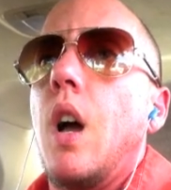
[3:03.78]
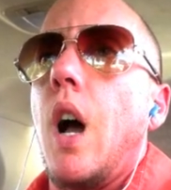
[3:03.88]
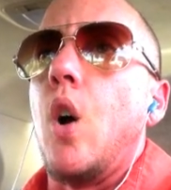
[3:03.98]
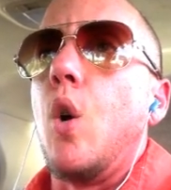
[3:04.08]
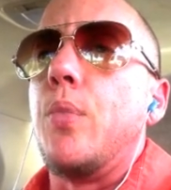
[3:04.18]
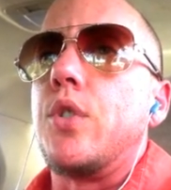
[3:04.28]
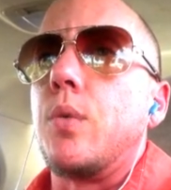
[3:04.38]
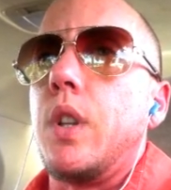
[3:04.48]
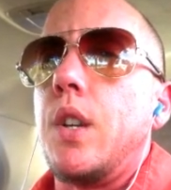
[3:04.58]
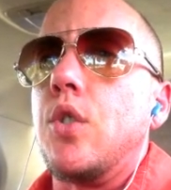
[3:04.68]
I hope that your
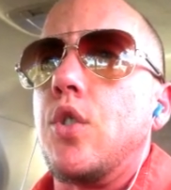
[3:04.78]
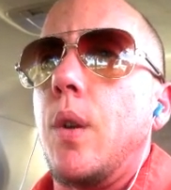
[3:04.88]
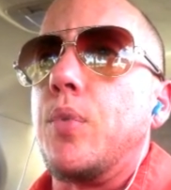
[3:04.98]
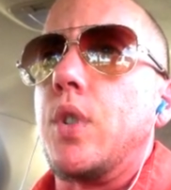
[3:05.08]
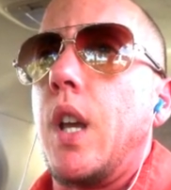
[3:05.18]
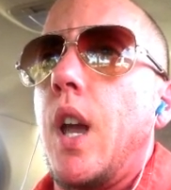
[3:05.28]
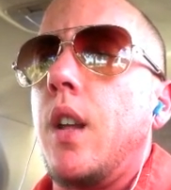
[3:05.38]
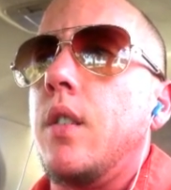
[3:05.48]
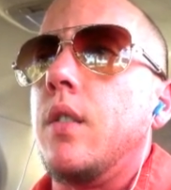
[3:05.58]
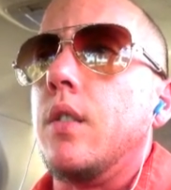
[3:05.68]
relationships
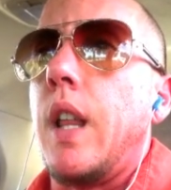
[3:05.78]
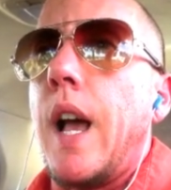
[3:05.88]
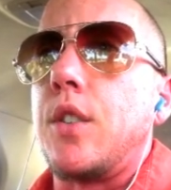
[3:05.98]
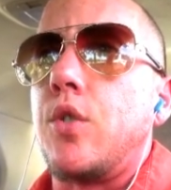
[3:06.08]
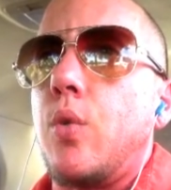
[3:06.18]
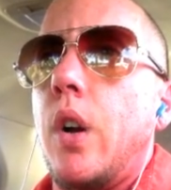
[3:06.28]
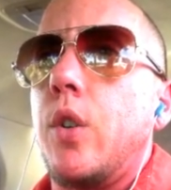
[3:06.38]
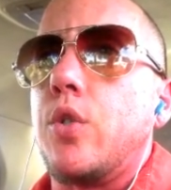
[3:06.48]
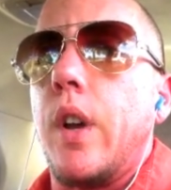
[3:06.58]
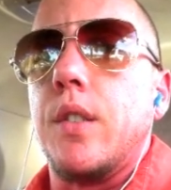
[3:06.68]
can last throughout
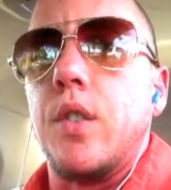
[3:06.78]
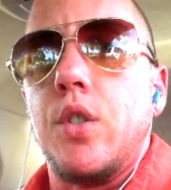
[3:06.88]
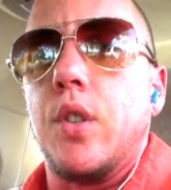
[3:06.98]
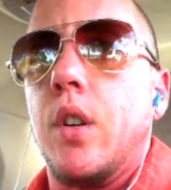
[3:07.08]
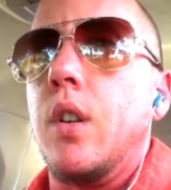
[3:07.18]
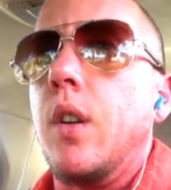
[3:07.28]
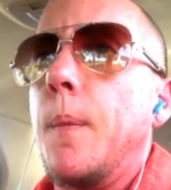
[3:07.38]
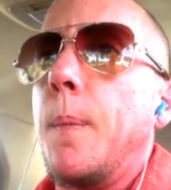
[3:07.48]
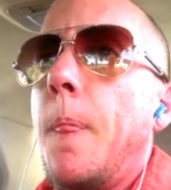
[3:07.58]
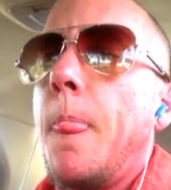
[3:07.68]
your transition.
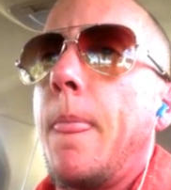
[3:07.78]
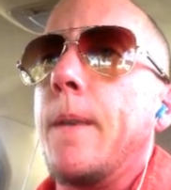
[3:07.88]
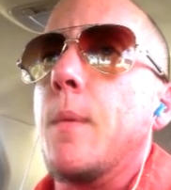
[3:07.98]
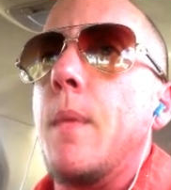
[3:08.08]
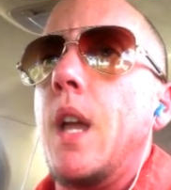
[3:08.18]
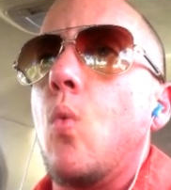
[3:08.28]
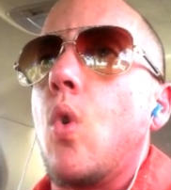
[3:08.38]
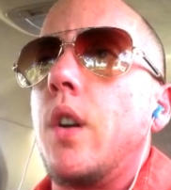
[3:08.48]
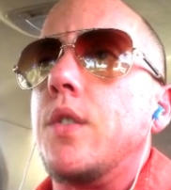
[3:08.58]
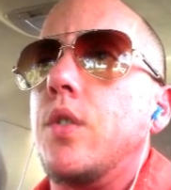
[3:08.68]
You may
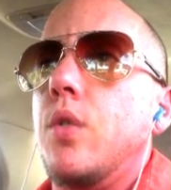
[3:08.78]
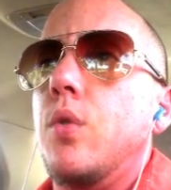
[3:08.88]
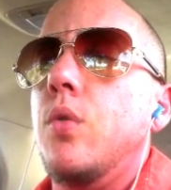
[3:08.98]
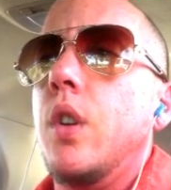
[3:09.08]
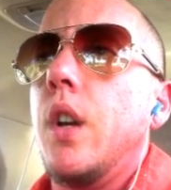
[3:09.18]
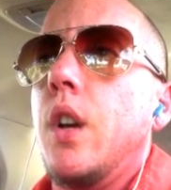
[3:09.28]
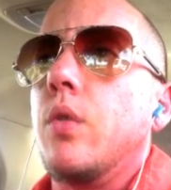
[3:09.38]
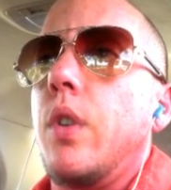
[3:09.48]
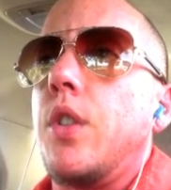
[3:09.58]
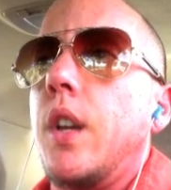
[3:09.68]
want to
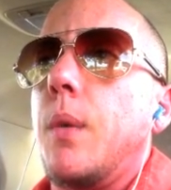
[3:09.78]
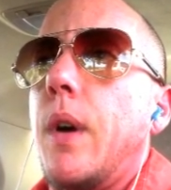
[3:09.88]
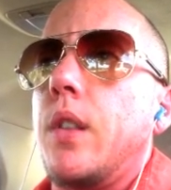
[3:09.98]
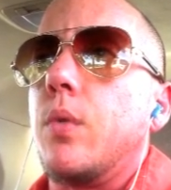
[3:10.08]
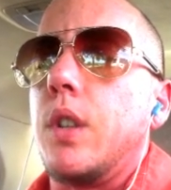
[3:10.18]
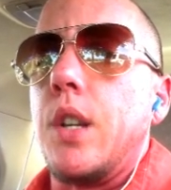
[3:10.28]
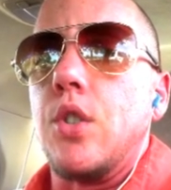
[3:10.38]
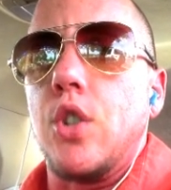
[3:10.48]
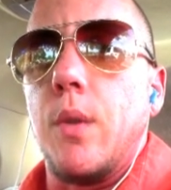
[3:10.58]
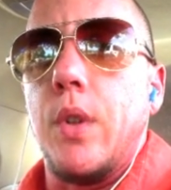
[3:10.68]
rethink about the
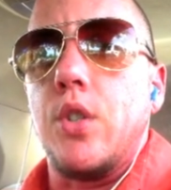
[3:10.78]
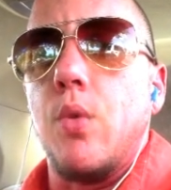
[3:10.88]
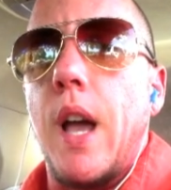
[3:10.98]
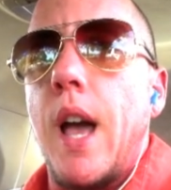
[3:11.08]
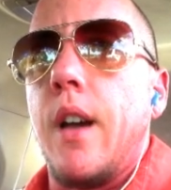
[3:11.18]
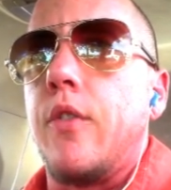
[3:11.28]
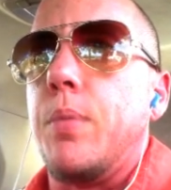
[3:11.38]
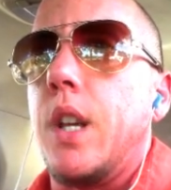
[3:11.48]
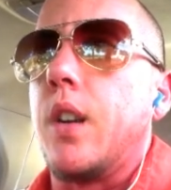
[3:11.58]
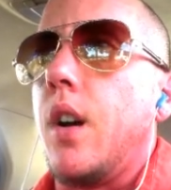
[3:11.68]
relationship that you have
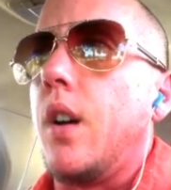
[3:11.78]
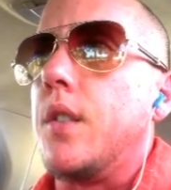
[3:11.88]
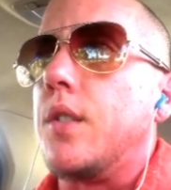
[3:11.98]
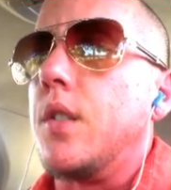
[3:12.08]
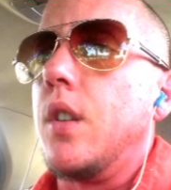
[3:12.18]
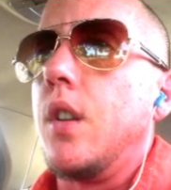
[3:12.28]
because